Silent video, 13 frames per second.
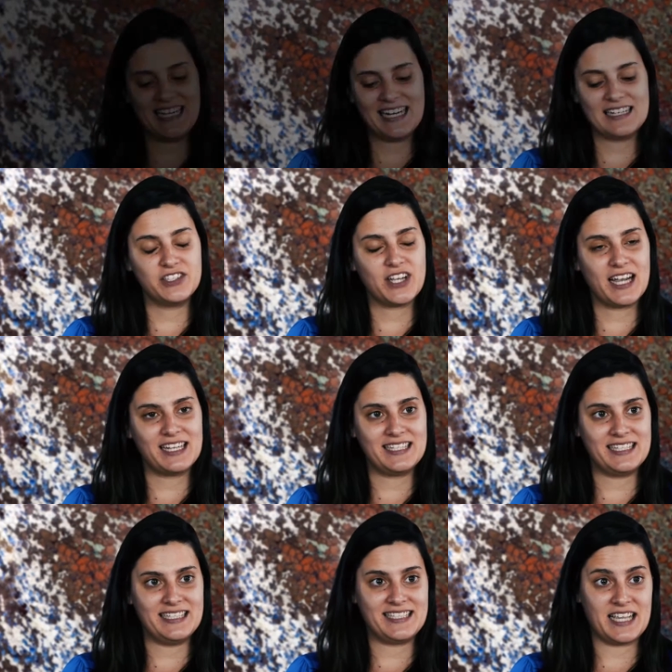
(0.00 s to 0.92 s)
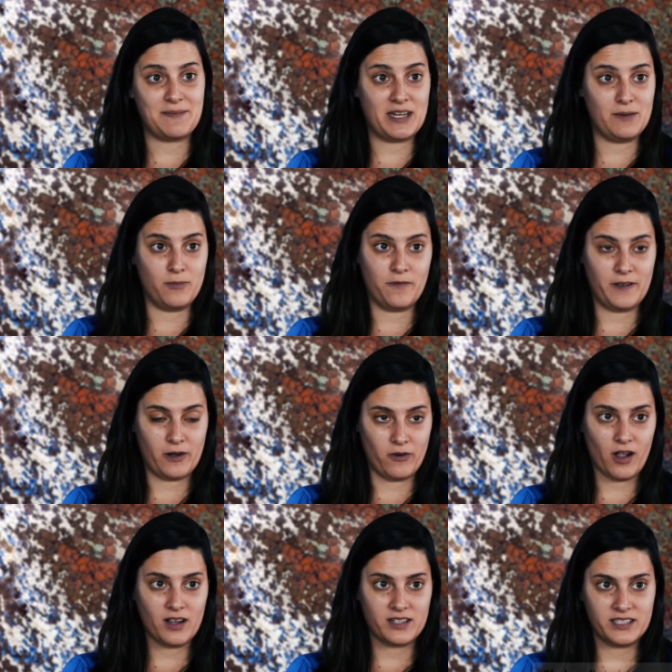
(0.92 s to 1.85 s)
eclogite is a metamorphic
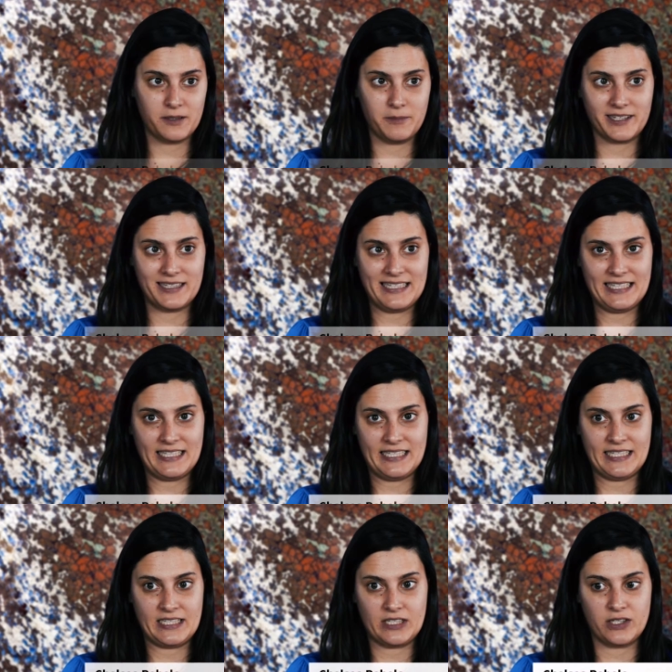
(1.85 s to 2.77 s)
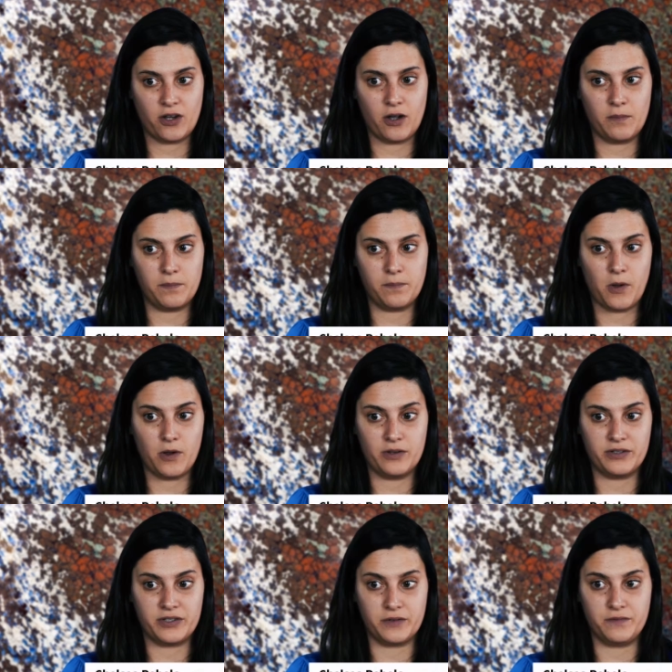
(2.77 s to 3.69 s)
rock, typically
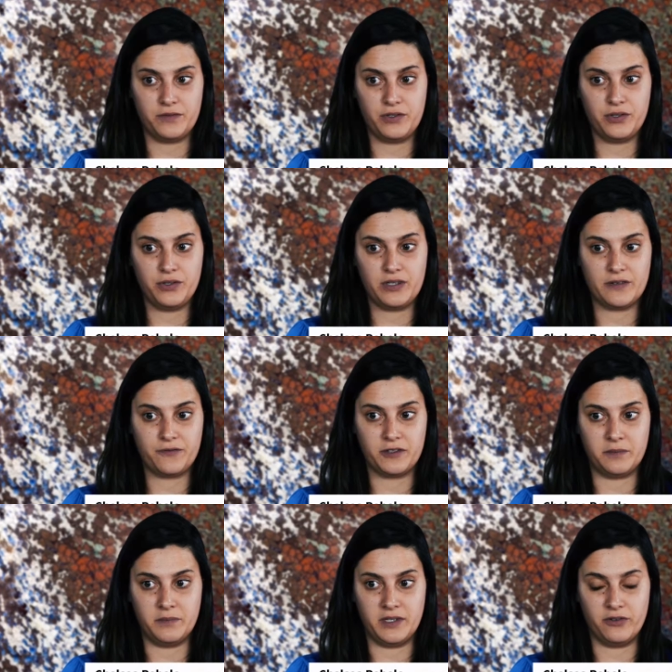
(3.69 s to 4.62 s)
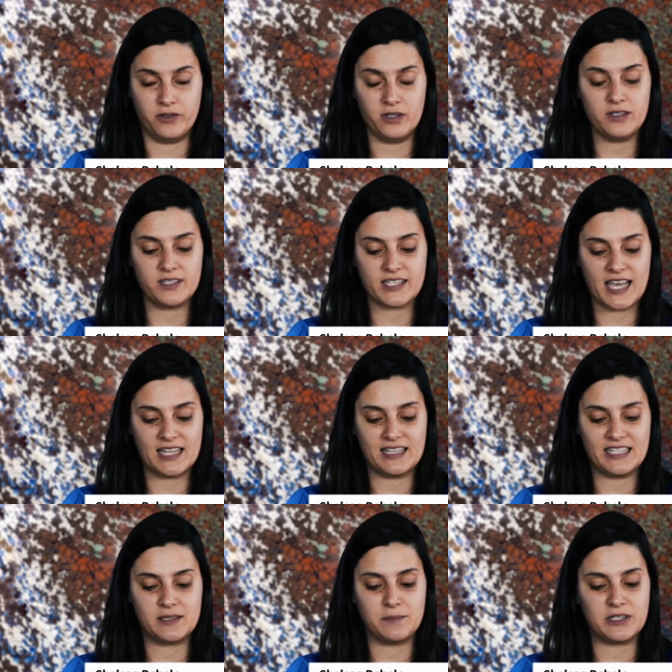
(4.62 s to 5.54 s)
composed of two different minerals, and
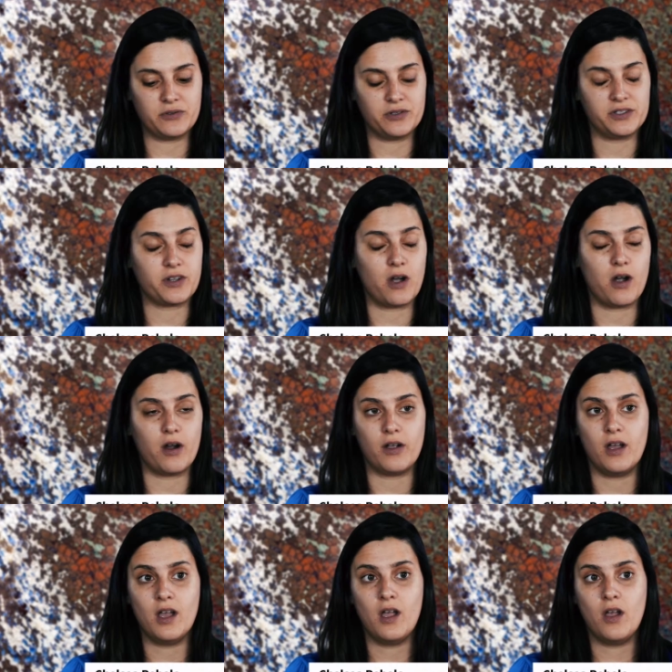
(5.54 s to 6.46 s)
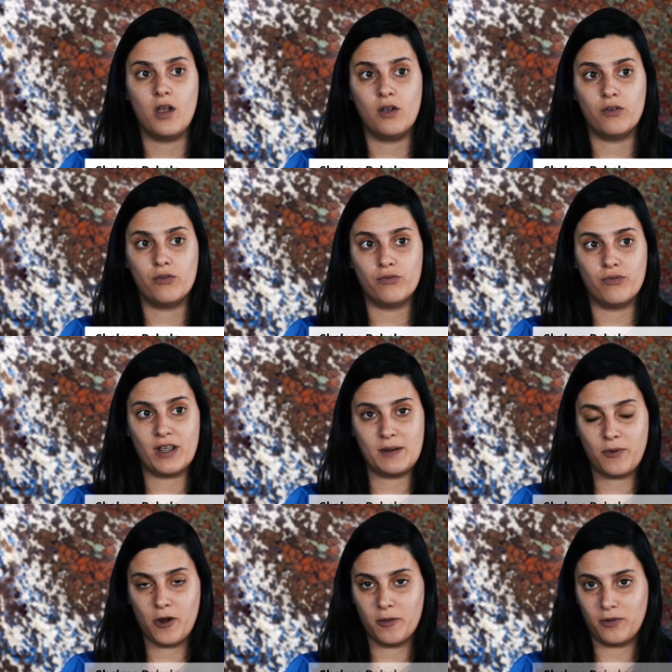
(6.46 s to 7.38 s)
these minerals are
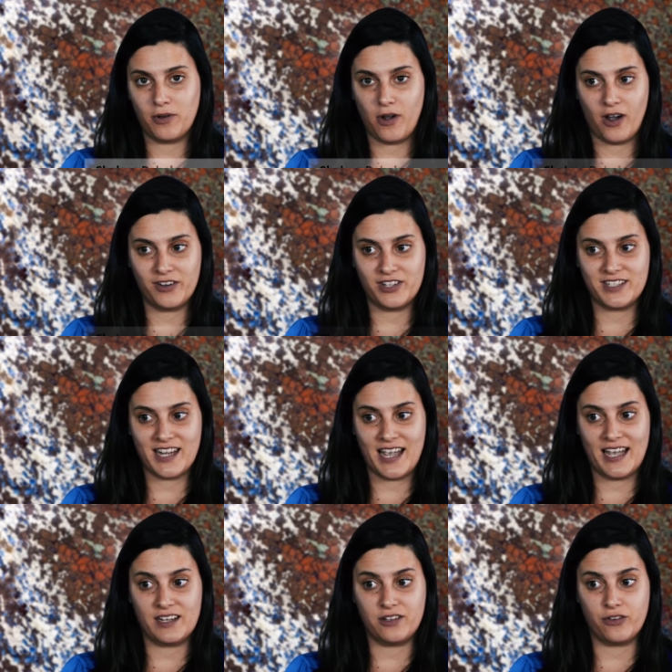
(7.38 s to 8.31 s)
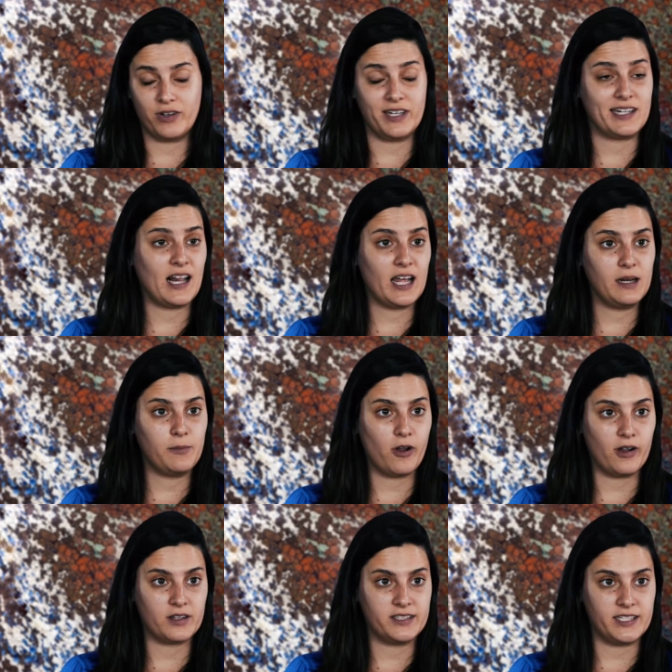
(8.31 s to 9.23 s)
red purple garnet and green
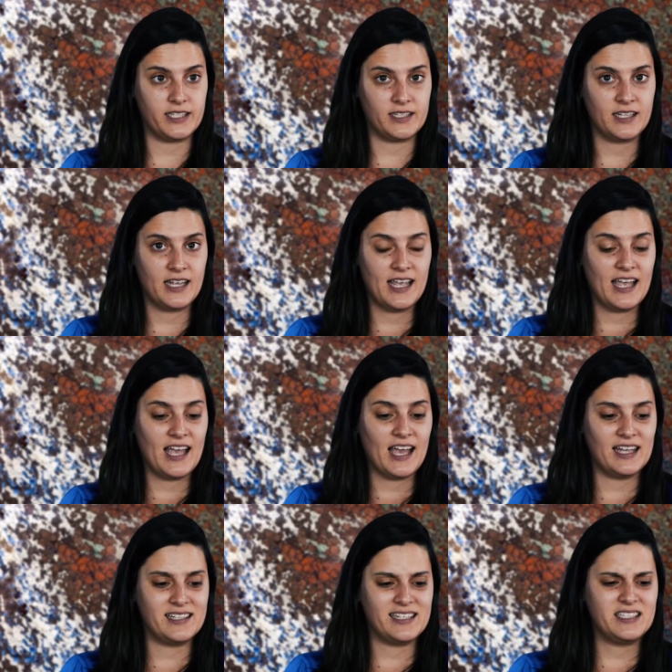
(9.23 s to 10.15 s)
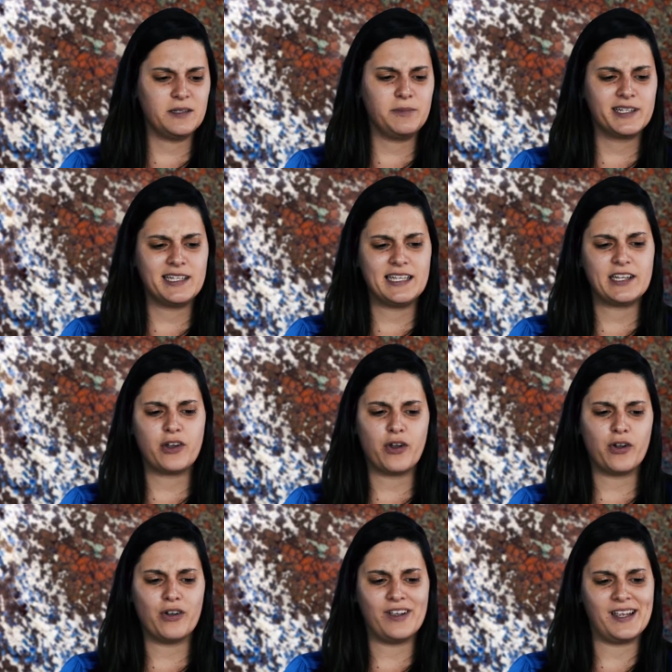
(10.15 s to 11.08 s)
clinopyroxene. And they typically
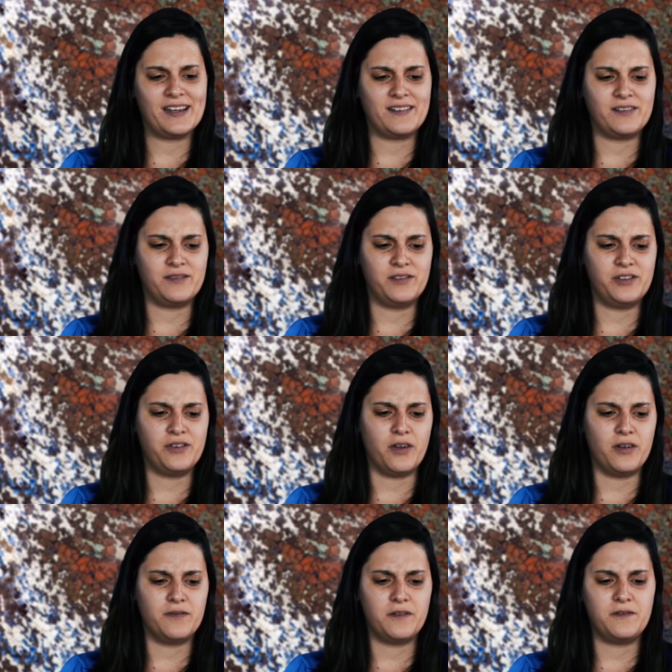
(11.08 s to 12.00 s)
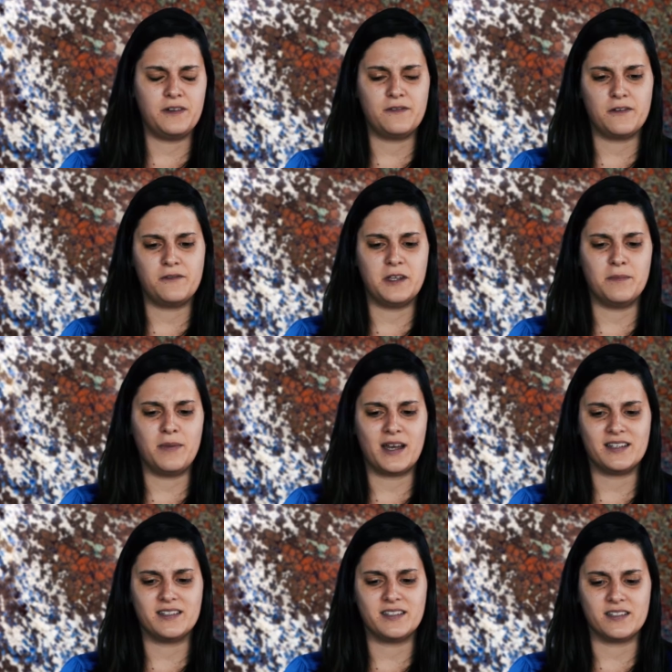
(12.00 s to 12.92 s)
occur in, 50-50
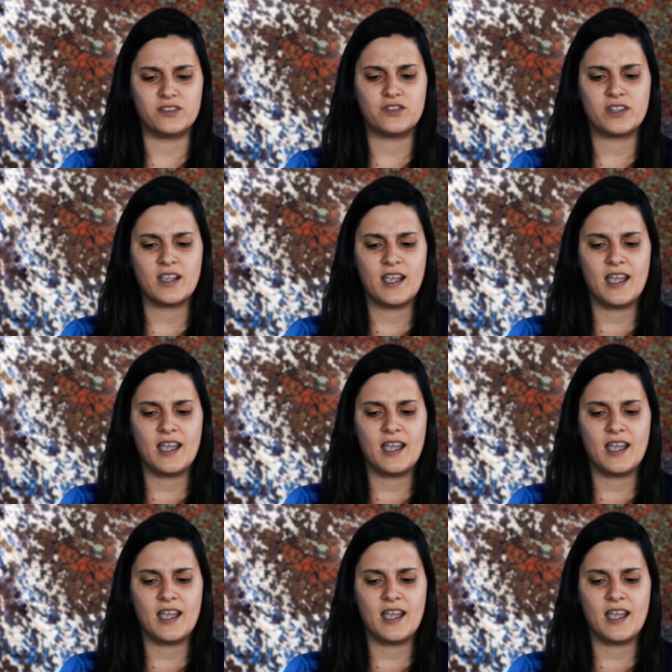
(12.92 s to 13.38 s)
abundances.